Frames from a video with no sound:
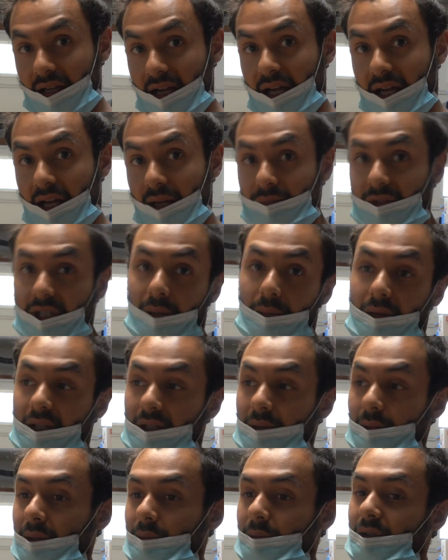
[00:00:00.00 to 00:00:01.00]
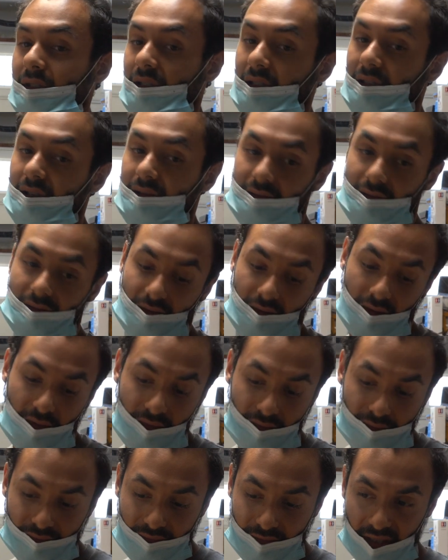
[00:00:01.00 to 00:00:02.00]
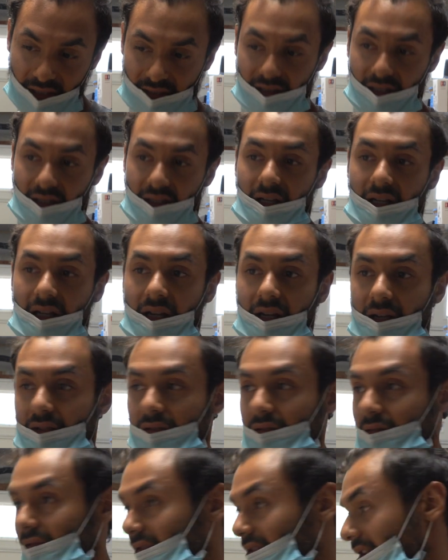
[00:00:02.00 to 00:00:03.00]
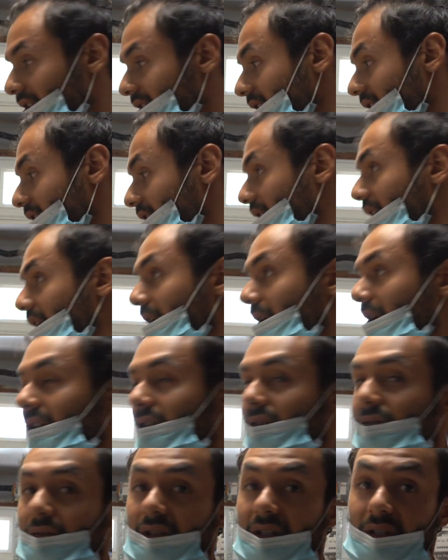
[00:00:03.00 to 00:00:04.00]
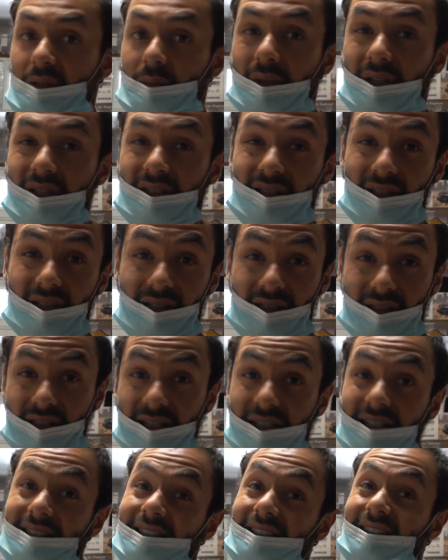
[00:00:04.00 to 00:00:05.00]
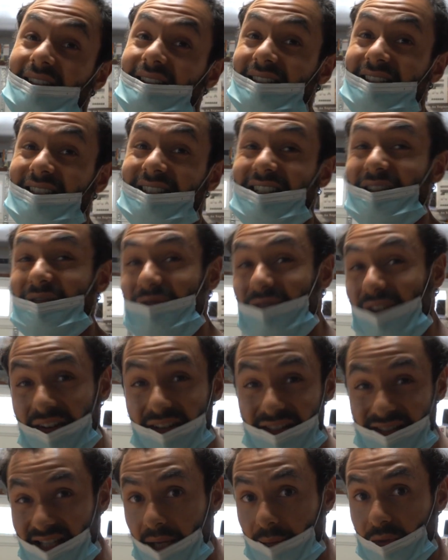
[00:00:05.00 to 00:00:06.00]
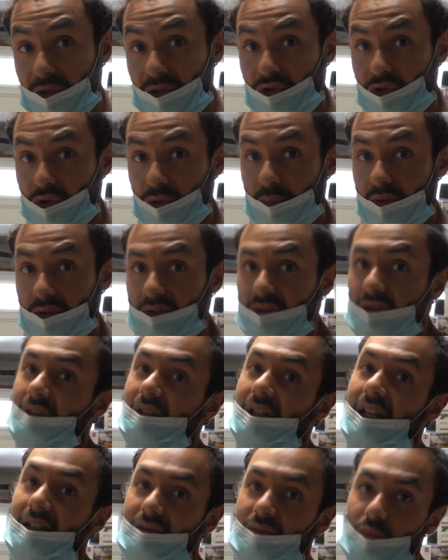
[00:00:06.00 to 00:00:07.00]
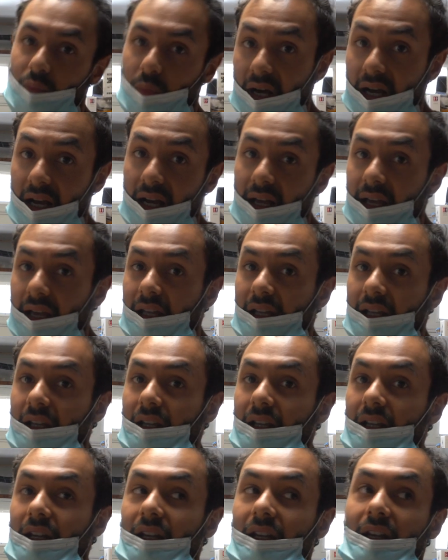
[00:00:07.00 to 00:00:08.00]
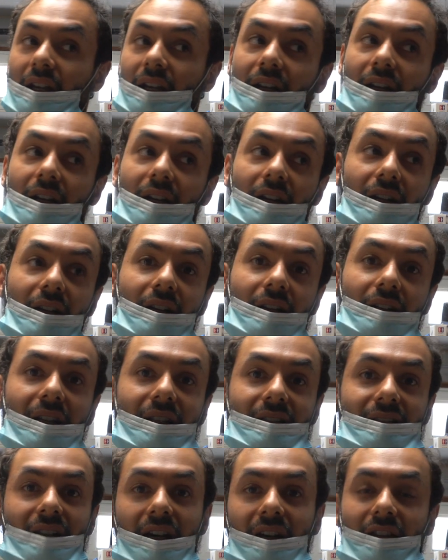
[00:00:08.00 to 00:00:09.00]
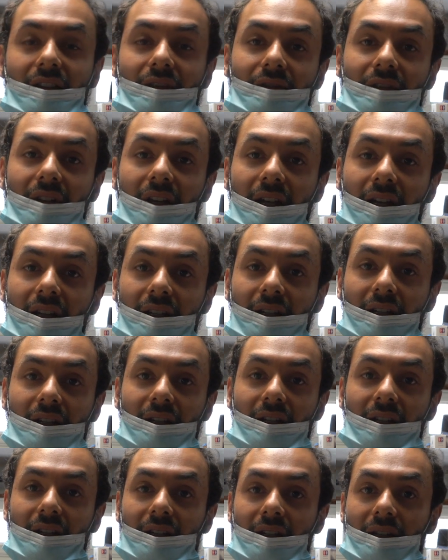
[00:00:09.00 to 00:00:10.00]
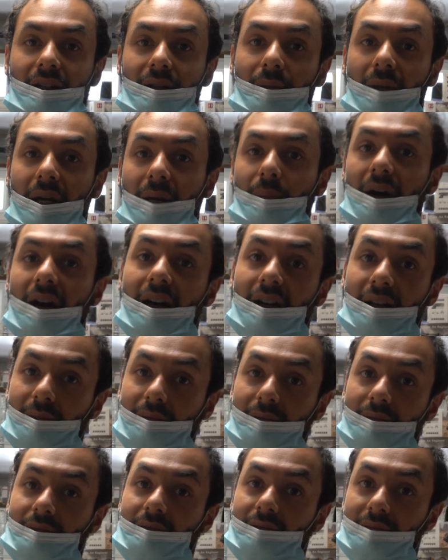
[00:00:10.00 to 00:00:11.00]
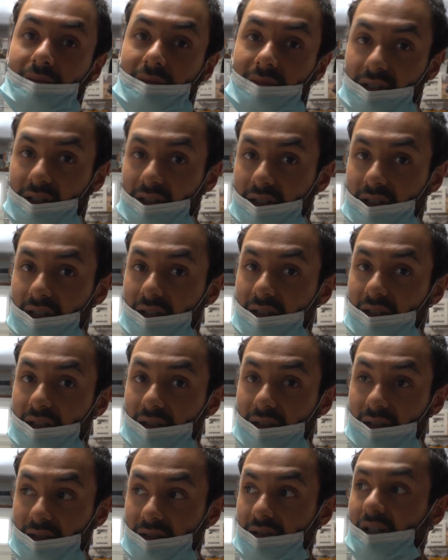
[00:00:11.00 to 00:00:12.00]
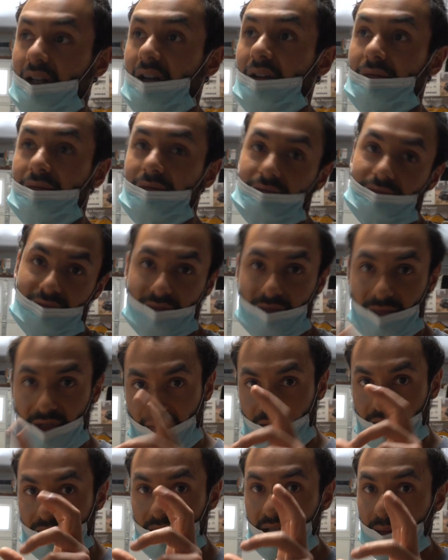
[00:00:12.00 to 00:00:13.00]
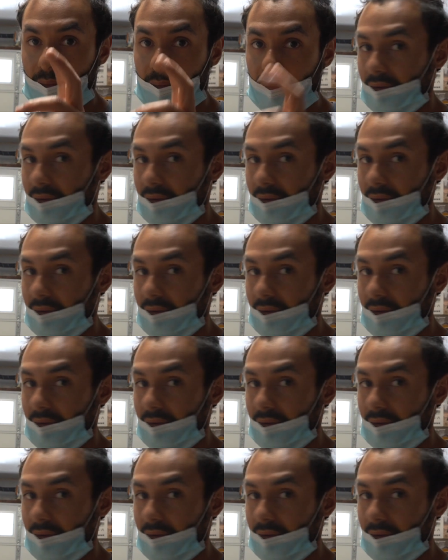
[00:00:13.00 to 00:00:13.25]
I'm doubling my money. So that's kind of how I do this business. It's very time consuming, so that's why that's kind of like my bottom is a flip.